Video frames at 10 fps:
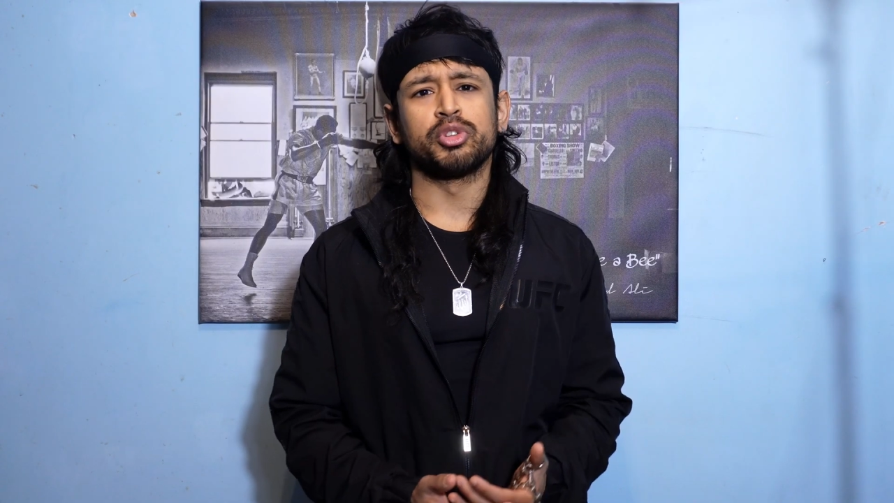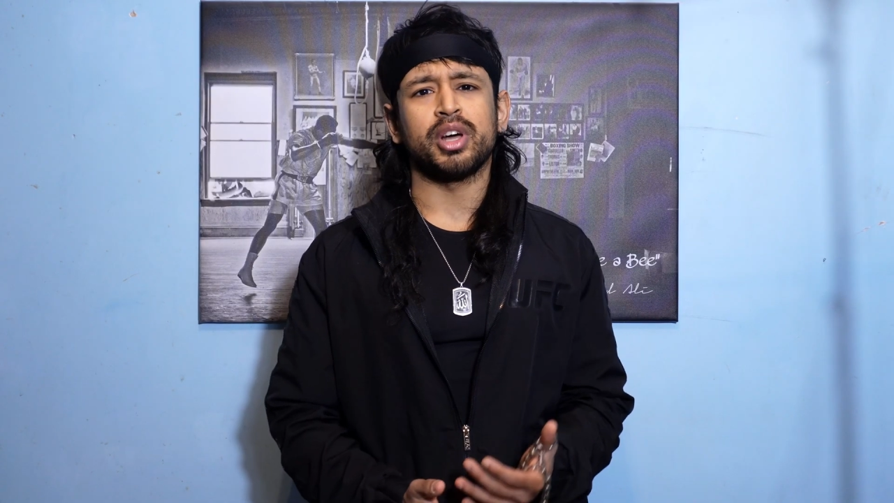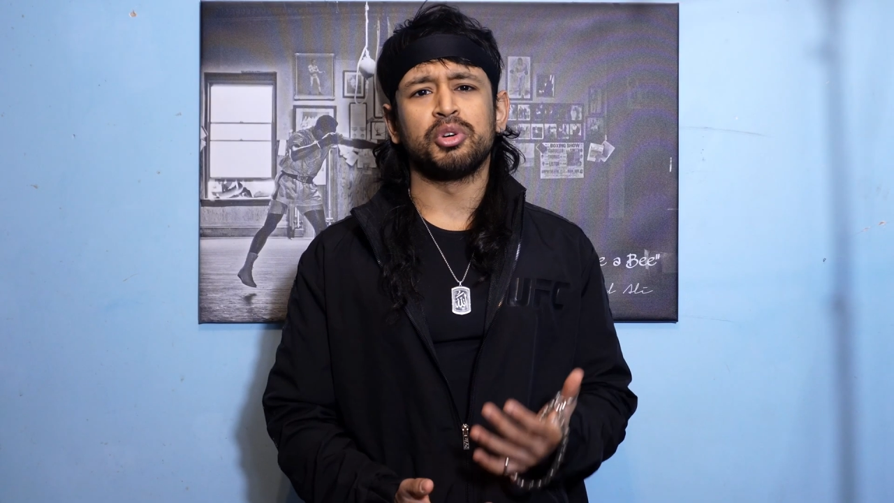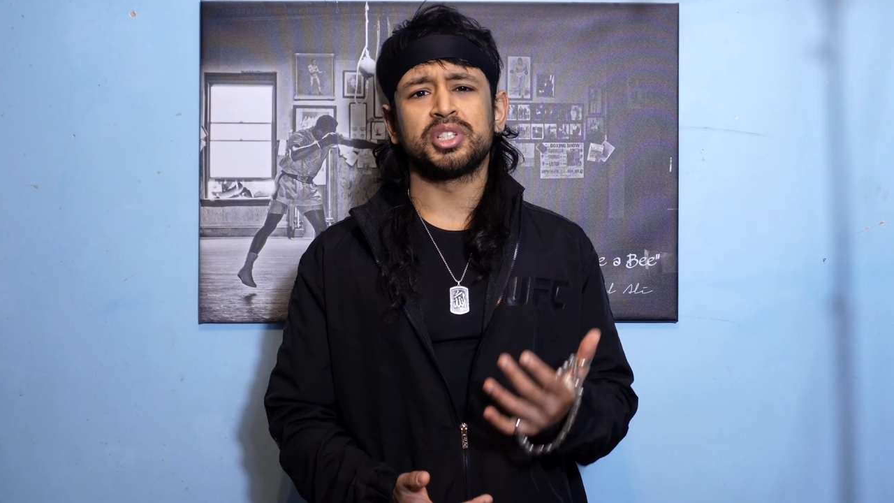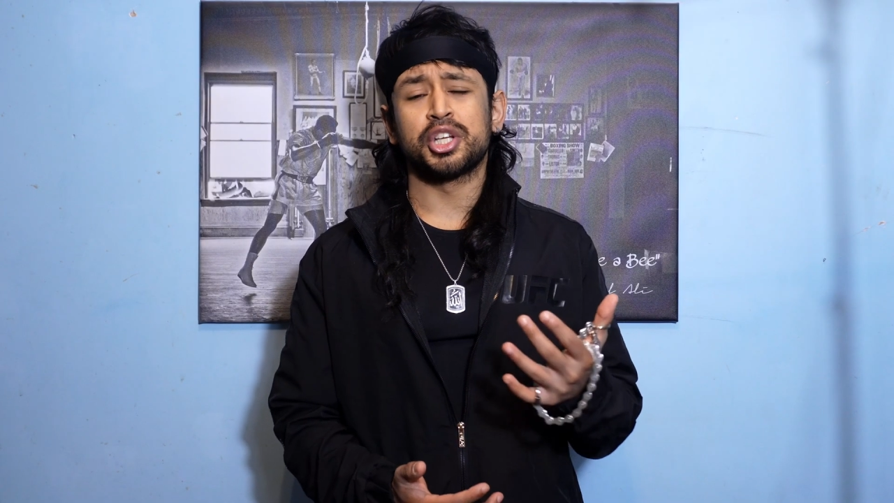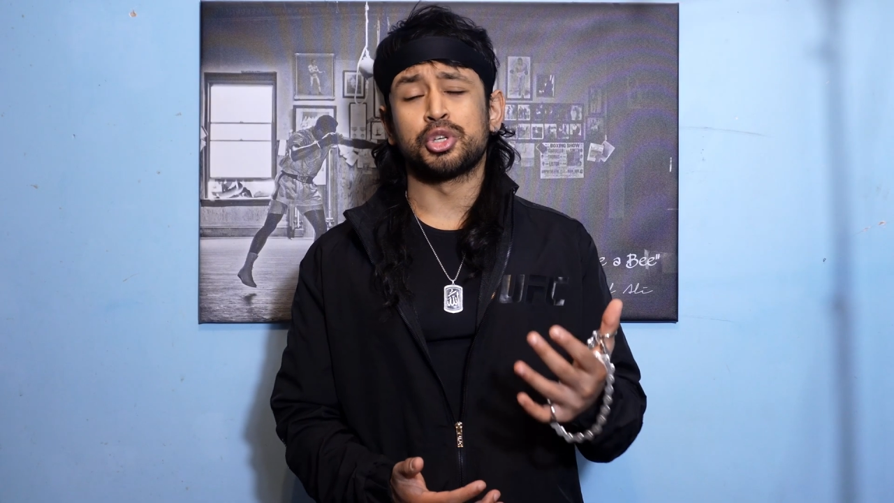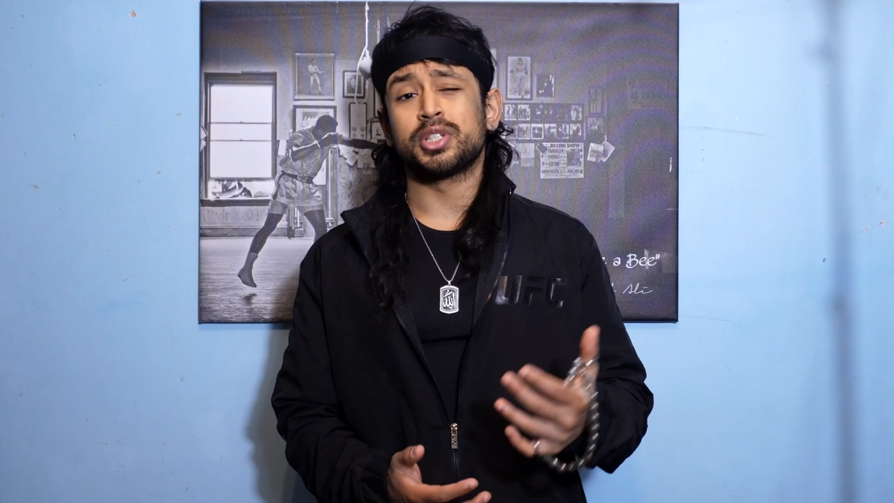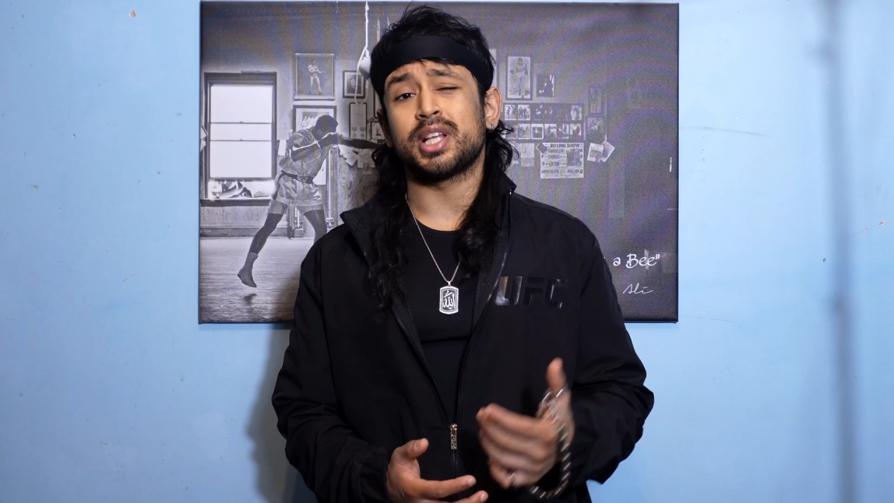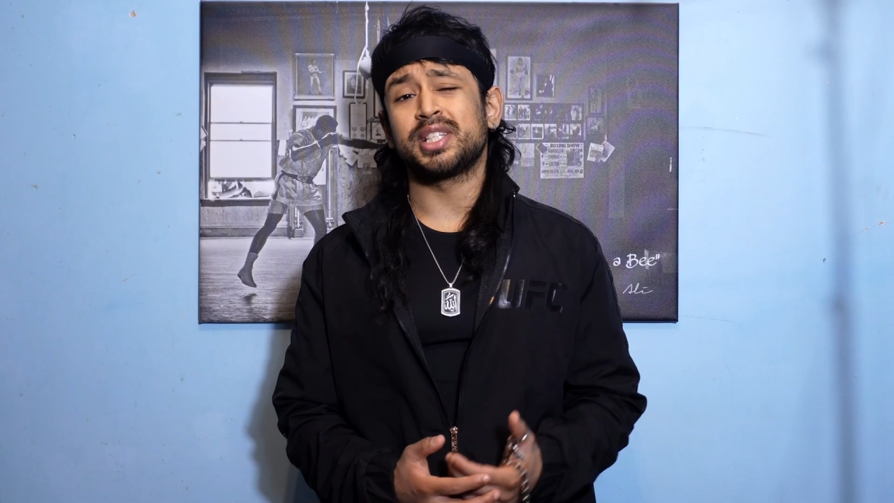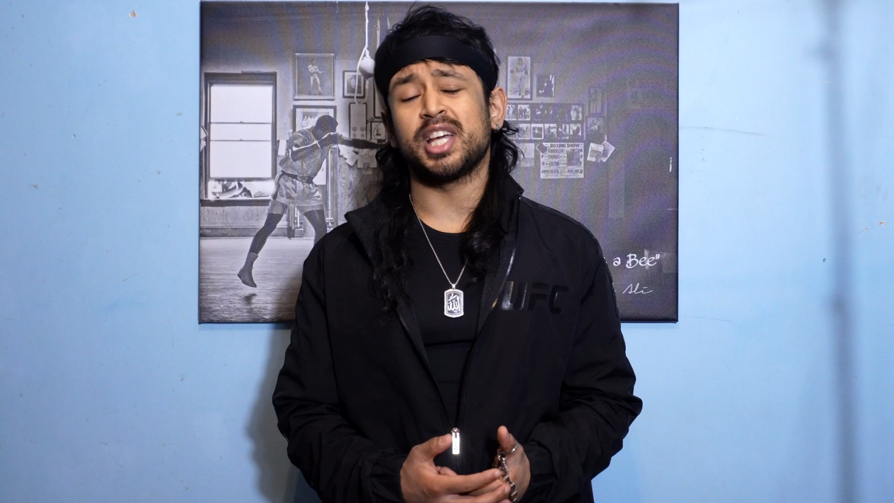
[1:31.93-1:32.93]
without his issues
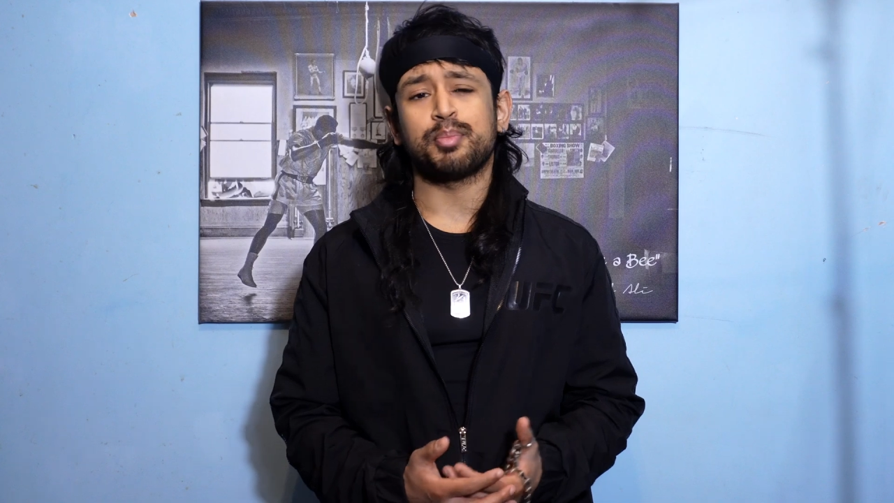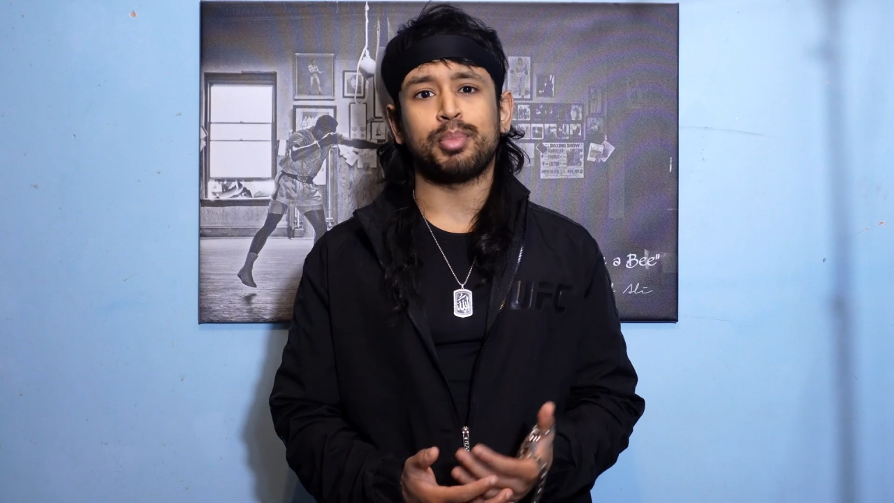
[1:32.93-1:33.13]
as he had